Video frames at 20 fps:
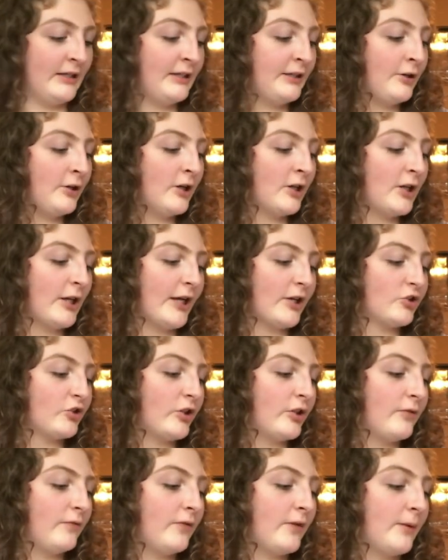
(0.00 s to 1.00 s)
these are a
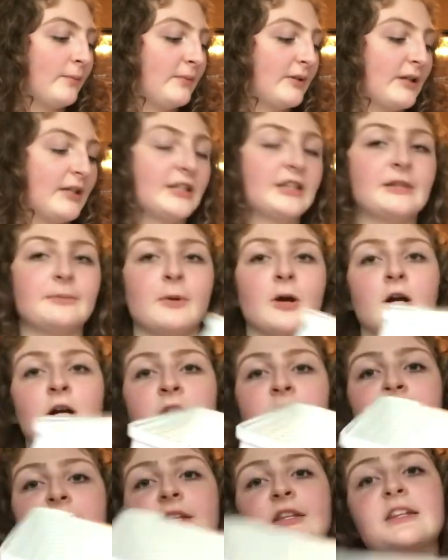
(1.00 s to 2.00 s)
collection from Made
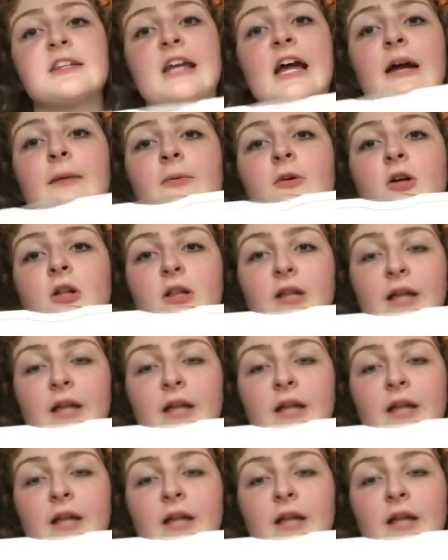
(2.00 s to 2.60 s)
Smart. It's the stackable